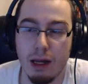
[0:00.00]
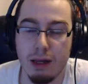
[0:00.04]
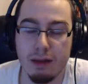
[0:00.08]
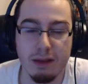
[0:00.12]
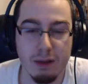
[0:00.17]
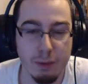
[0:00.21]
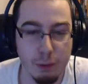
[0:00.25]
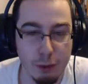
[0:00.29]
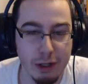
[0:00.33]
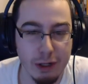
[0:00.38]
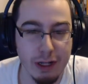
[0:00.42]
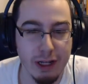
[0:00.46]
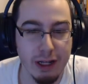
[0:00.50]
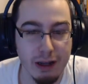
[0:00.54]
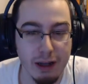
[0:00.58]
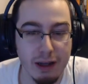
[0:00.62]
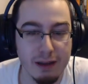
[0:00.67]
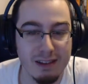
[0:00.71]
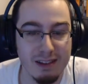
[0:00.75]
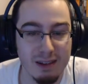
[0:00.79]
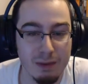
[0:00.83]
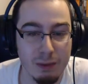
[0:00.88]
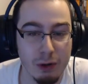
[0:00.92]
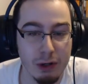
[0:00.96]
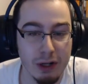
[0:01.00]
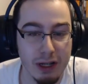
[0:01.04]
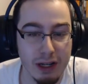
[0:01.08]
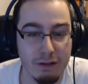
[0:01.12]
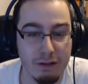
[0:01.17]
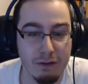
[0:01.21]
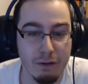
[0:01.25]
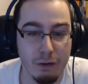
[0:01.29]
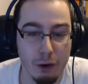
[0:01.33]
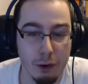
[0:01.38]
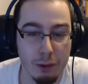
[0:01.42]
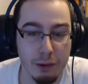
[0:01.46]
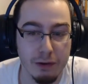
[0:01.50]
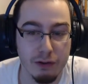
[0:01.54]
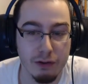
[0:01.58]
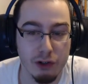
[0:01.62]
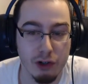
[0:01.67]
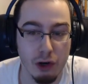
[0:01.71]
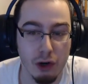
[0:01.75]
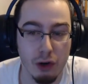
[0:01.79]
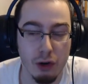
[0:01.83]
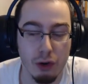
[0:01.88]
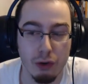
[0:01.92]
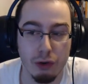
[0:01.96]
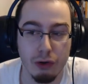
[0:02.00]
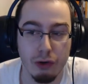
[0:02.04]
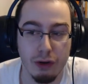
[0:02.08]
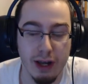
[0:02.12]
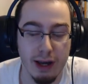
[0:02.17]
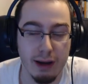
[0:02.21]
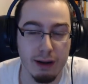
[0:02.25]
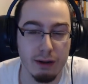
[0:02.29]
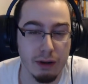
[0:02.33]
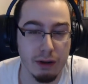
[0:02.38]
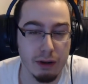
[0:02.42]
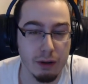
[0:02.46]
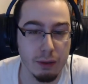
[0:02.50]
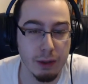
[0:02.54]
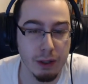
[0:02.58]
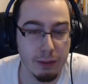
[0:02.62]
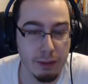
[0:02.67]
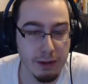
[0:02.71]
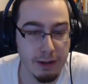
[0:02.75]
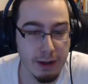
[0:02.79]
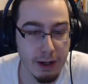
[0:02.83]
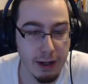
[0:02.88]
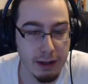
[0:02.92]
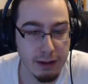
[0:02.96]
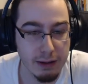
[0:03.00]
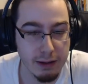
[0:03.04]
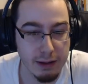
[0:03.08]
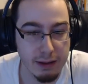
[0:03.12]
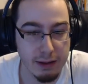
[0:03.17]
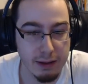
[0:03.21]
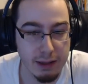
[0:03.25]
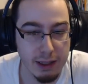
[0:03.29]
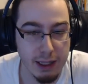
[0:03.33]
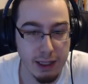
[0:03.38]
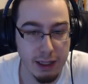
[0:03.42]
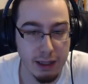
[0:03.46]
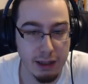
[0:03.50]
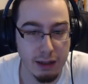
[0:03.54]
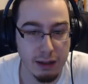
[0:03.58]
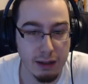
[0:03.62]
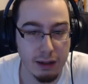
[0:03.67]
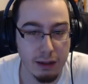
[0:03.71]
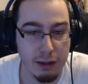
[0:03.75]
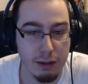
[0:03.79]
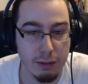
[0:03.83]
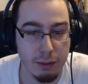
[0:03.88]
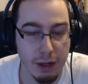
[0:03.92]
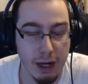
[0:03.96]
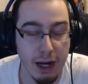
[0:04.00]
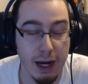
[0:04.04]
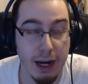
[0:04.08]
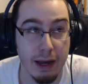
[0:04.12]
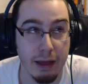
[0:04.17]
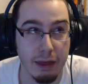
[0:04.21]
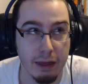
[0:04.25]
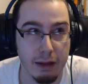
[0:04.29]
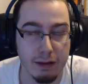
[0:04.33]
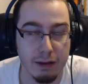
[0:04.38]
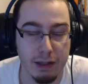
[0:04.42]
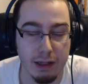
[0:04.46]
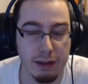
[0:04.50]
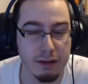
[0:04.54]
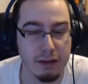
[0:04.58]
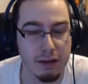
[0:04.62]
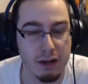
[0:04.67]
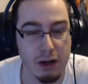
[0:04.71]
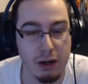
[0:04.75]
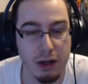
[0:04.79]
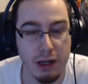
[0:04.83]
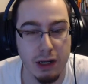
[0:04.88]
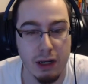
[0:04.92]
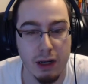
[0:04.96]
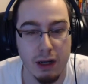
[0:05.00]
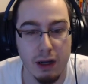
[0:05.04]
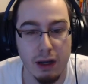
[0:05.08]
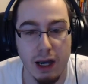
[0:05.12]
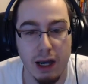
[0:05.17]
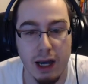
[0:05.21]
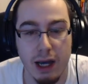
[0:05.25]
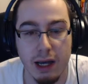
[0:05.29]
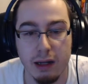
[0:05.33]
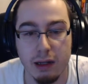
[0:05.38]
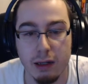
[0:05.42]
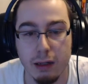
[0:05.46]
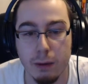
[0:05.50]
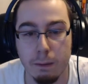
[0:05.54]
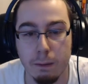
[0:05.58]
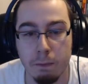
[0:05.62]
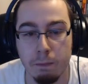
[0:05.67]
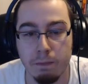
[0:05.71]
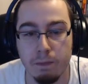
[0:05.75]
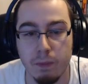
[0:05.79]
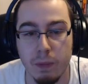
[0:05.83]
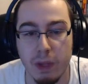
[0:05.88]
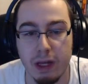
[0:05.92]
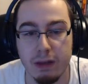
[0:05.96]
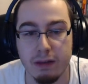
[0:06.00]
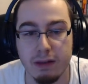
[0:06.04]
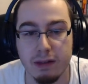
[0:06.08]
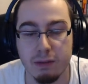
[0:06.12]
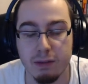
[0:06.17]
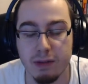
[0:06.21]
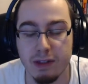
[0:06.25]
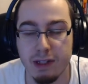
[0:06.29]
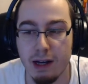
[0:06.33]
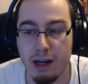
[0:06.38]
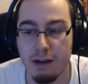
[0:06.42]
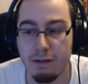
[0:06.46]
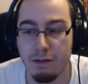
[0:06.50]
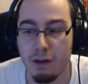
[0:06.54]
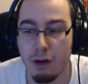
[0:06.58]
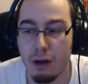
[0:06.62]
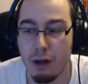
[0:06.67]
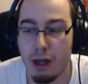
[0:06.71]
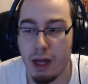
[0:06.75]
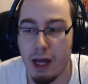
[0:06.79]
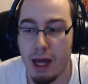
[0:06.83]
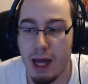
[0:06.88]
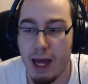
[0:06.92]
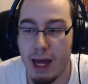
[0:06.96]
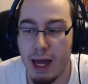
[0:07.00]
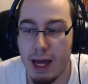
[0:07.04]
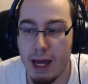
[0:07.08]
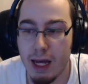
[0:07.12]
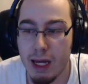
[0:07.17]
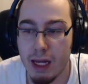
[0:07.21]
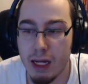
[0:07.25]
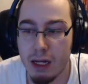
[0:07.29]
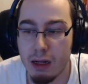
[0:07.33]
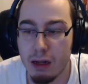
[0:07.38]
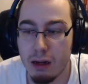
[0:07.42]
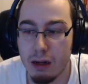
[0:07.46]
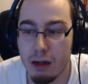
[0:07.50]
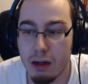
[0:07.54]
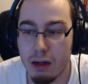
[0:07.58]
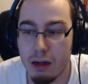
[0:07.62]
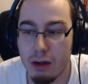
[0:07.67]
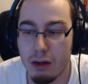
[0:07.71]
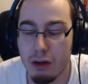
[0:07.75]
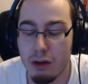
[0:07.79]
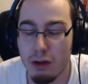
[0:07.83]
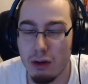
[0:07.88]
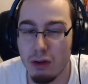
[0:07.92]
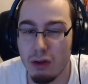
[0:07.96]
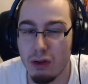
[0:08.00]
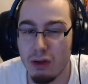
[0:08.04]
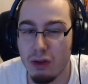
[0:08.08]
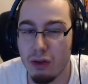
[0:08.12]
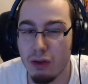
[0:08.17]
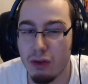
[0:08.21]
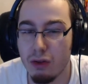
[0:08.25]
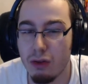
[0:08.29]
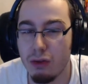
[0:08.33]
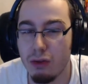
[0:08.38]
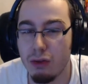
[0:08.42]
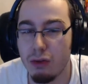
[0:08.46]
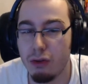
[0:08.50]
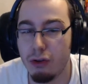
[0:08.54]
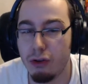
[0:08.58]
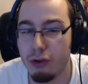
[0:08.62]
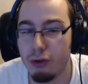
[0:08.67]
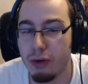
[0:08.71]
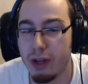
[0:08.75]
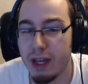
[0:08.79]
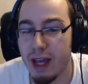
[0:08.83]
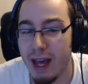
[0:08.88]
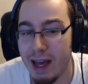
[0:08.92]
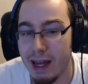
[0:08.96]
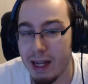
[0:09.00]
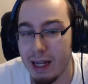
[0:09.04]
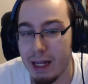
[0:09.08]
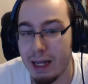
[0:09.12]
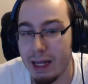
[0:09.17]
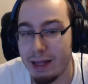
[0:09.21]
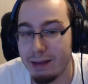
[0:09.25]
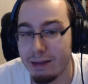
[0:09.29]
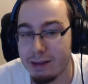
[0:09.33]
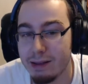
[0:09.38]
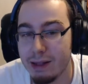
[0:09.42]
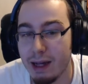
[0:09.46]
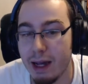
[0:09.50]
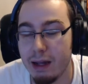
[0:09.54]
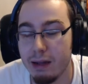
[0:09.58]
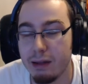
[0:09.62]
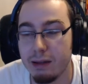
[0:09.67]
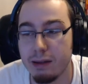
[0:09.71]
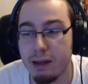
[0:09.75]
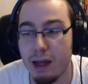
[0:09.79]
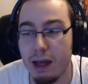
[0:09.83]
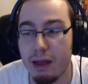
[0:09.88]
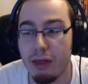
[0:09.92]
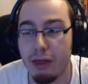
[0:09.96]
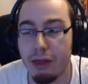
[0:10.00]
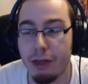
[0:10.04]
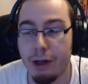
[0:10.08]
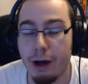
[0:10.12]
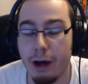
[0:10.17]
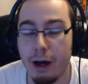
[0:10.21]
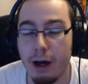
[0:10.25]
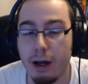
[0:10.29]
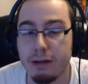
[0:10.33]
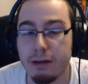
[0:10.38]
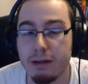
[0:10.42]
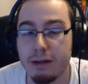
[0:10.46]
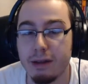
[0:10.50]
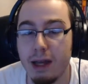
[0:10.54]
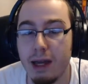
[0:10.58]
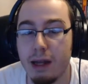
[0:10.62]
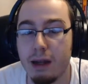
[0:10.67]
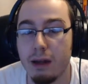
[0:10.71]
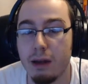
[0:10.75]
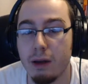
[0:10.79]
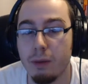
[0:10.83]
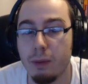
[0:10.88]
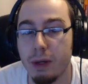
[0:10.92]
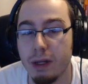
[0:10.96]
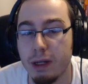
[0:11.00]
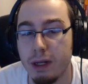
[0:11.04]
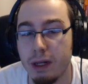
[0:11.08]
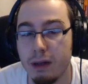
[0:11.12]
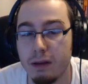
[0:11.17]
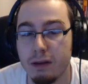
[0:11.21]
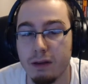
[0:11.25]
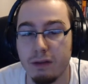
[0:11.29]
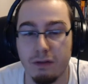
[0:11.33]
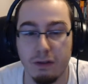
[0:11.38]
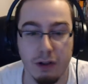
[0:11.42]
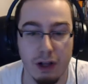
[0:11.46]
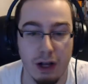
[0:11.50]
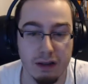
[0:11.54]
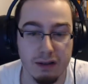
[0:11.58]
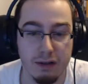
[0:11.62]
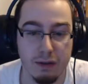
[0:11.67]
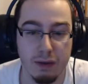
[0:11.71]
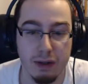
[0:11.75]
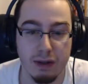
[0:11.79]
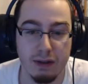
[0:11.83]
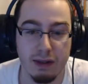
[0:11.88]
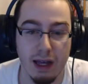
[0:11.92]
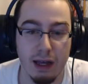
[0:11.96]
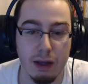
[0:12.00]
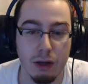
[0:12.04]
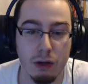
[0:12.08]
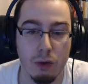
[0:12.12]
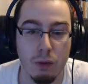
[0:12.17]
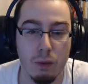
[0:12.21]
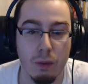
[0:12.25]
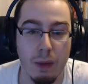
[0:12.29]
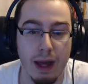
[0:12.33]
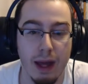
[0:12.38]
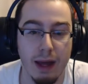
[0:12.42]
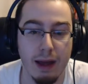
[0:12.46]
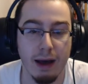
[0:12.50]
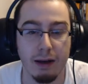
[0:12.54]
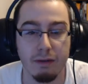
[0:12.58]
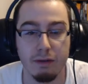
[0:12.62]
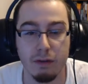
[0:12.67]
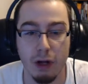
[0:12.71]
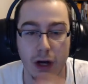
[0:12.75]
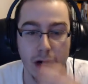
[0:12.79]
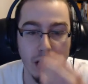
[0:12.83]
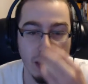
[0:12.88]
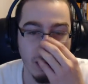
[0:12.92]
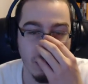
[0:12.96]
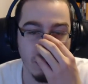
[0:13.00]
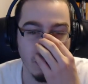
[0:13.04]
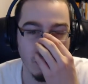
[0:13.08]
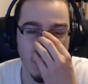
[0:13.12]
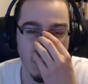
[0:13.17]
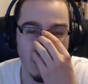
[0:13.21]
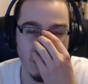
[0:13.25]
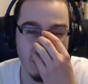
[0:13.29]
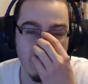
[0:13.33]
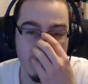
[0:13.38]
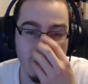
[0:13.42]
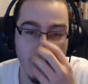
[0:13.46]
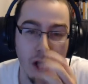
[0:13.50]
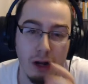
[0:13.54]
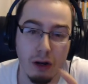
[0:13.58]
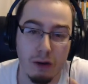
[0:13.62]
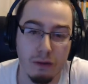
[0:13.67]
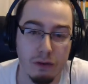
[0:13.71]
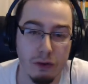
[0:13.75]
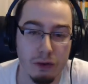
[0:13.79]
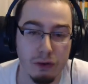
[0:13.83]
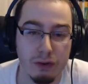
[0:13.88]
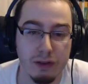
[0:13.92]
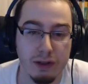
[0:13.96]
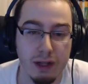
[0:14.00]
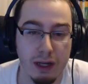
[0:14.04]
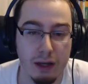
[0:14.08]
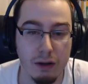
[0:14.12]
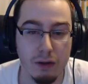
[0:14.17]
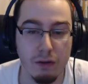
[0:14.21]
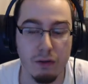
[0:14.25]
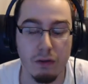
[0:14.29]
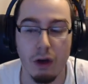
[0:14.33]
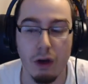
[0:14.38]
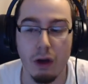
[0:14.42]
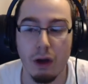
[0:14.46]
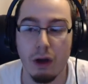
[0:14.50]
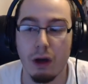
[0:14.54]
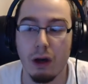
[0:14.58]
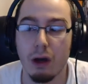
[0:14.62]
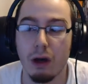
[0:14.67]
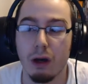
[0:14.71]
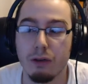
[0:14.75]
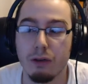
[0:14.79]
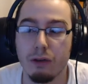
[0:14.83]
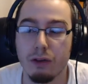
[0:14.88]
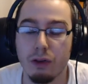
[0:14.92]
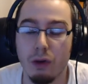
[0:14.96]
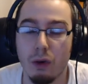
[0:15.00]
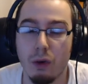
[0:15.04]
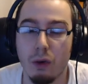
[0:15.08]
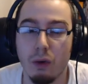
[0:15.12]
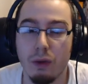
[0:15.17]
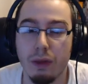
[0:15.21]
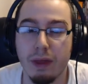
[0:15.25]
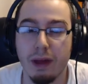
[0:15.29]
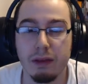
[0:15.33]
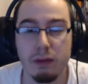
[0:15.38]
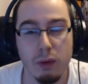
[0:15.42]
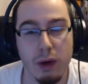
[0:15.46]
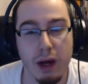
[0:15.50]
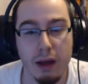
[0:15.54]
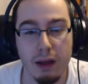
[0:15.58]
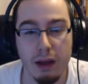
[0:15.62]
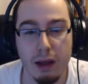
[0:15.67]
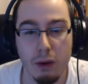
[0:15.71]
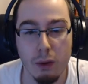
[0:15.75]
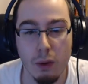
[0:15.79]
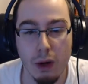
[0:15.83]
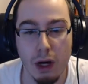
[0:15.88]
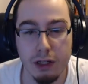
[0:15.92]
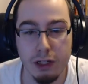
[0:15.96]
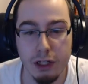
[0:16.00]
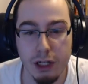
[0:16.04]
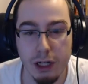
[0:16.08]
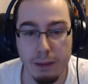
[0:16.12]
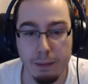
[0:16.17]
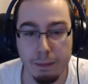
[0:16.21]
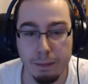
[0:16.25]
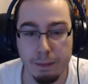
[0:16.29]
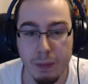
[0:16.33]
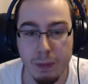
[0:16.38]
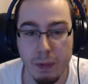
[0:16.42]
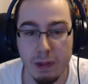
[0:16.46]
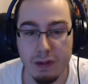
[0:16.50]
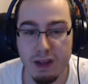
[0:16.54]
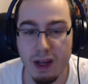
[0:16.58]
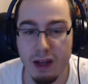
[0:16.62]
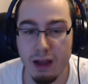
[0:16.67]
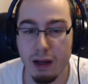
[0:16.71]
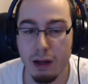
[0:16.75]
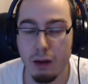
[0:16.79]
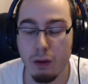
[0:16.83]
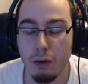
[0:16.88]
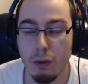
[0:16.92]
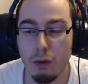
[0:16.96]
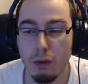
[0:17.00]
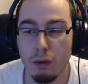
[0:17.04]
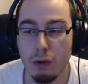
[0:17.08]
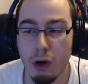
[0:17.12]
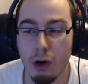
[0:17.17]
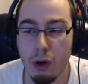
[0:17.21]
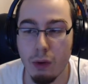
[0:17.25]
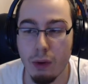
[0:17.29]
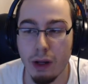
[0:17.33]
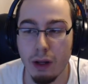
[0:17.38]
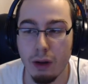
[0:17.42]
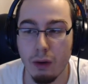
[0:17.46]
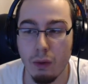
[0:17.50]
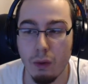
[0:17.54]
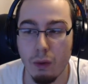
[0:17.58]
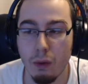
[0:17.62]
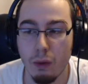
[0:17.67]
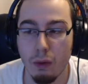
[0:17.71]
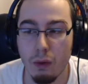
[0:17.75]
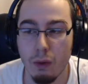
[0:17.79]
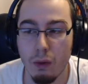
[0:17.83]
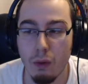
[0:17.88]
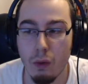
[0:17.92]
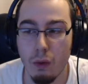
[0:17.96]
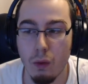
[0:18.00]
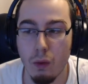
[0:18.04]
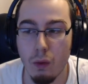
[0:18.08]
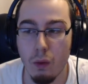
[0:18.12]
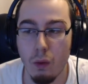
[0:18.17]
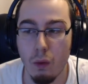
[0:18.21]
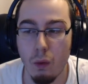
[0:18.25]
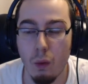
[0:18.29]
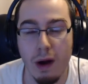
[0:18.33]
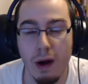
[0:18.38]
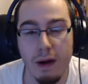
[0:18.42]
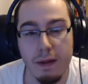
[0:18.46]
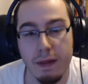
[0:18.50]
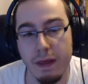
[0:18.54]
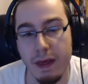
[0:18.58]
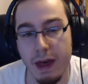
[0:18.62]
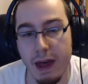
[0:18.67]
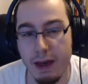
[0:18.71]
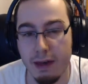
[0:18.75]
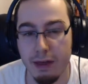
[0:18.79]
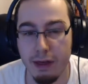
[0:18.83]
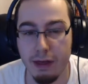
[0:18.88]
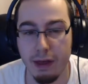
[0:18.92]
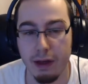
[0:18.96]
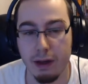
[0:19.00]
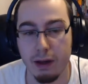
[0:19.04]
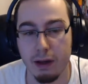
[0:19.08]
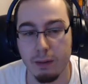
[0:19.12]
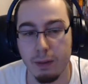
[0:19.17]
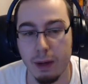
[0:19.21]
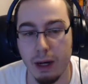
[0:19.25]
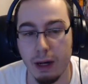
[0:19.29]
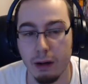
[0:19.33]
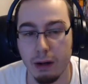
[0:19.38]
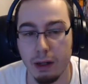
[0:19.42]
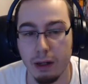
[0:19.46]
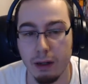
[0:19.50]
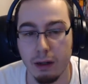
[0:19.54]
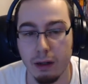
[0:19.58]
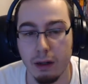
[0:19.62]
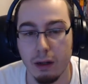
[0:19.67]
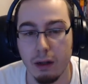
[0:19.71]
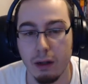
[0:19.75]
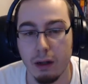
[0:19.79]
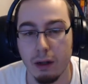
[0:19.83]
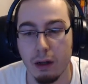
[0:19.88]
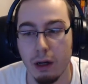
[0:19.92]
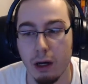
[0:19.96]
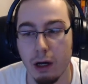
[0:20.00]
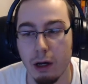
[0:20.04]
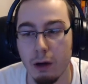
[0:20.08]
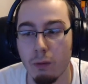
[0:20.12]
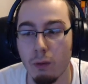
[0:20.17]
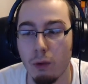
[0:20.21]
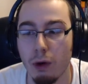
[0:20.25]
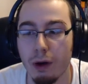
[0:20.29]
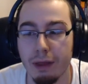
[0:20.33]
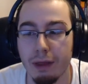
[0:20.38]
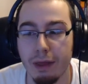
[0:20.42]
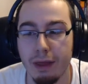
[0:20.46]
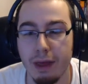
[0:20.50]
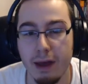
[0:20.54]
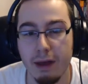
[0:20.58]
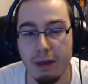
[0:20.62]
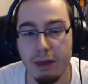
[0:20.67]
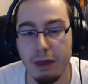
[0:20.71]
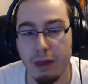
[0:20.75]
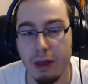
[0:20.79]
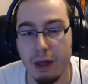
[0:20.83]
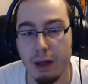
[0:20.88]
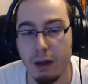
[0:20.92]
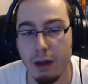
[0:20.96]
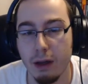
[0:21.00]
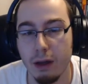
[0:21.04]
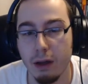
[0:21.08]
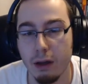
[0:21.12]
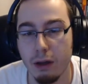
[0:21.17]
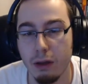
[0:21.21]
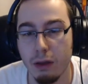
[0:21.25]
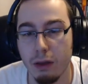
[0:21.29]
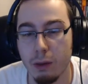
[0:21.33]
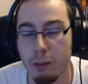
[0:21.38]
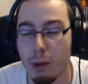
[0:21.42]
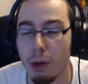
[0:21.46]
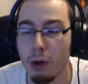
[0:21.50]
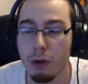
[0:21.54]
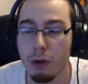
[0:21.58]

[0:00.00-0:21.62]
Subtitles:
it's a pretty informative show. You get a little bit of behind the scenes, sorry, and some stuff, and you get insights and thoughts and opinions and philosophies that you may have not otherwise thought of yourself. So that's why I like watching it, because I like knowing what they think about it, what they think the